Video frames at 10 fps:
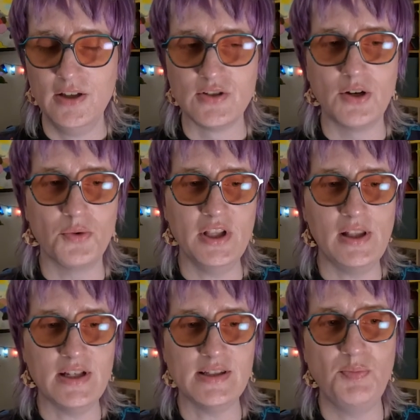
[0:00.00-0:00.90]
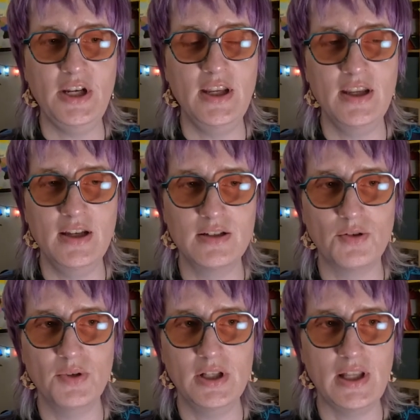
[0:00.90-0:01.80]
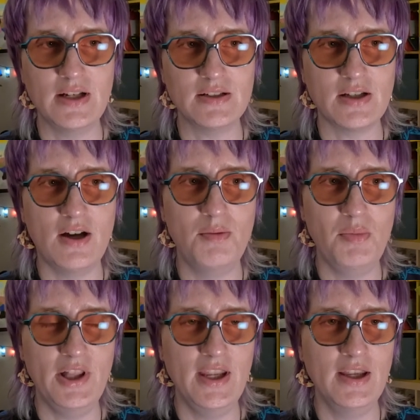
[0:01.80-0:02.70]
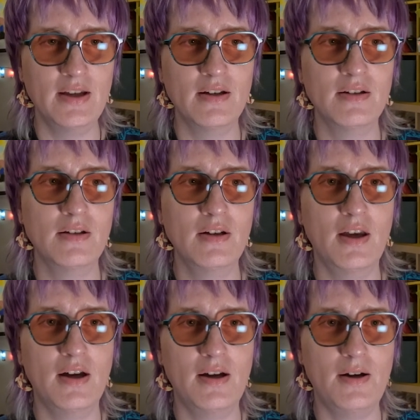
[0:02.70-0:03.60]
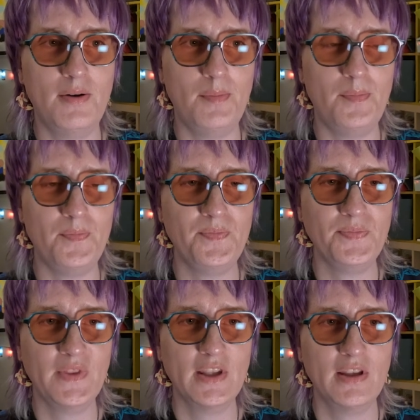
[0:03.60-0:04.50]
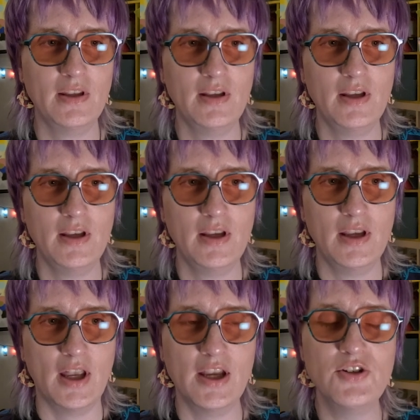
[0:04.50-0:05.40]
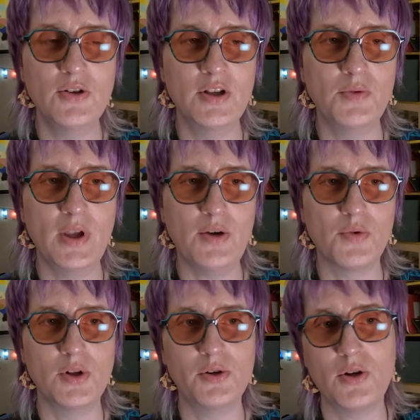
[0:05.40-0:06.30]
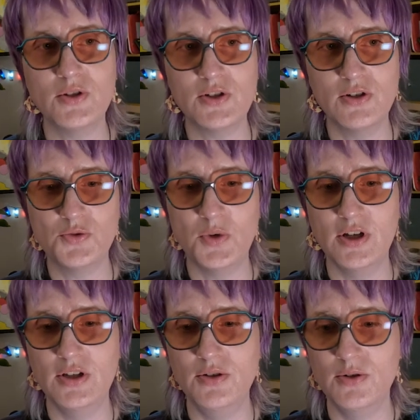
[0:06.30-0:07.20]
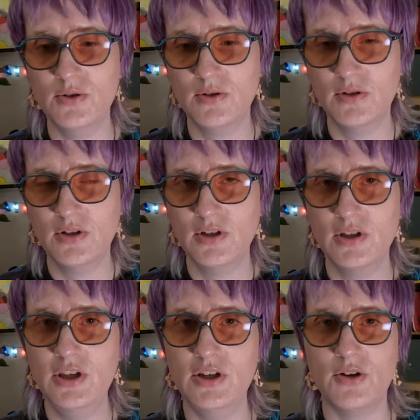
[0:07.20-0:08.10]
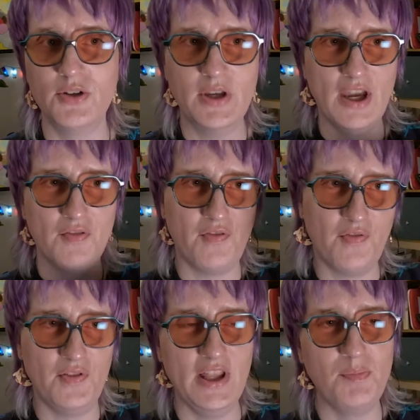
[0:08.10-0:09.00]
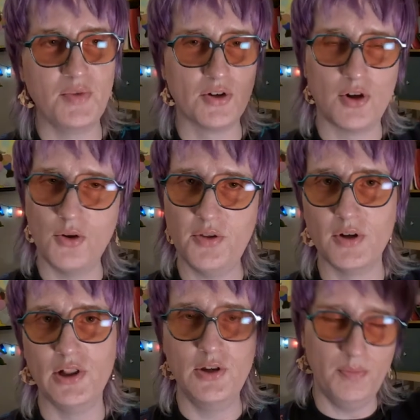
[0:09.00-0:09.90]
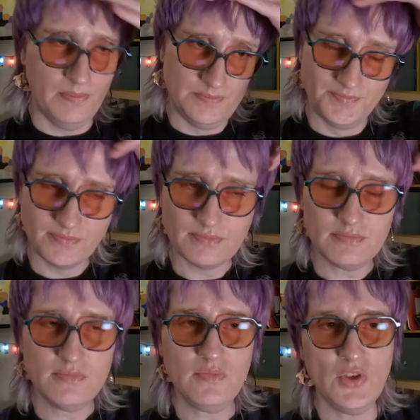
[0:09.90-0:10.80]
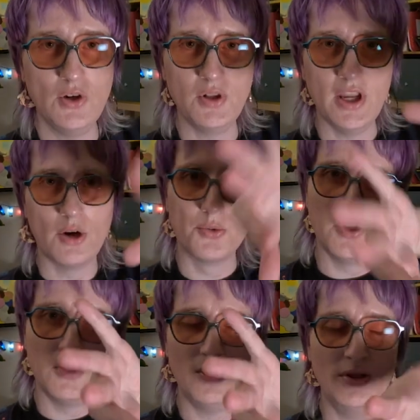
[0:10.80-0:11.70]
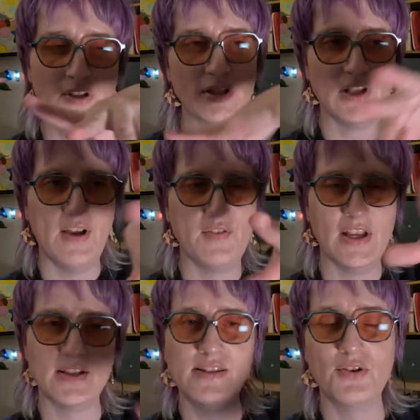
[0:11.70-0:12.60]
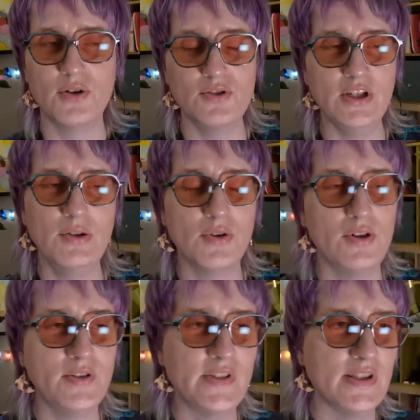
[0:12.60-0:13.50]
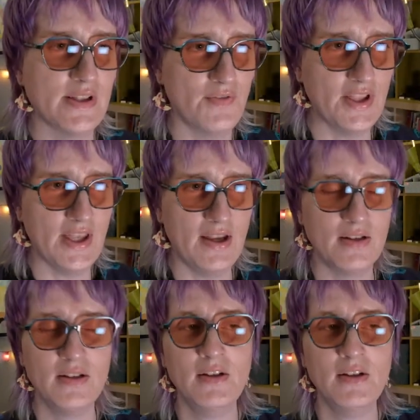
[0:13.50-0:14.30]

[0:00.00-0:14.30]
So I don't really like spinning, don't really like tumbling. Um, I do unlike roller coasters where you, you know, you get flipped or go through a loop or like a roll, you have like zero G rolls and stuff like that.